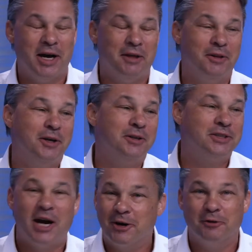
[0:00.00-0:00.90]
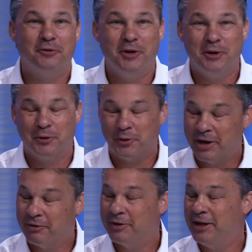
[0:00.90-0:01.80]
on the soccer field or
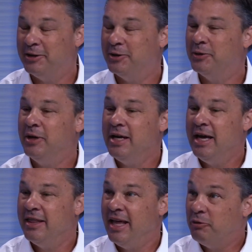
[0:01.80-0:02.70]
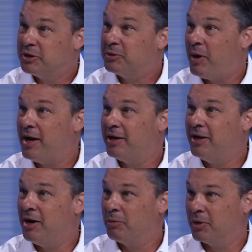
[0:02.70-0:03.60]
whatever they do, they respond to
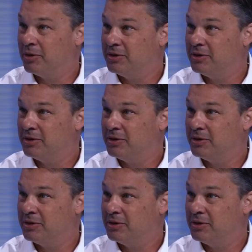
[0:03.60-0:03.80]
numbers.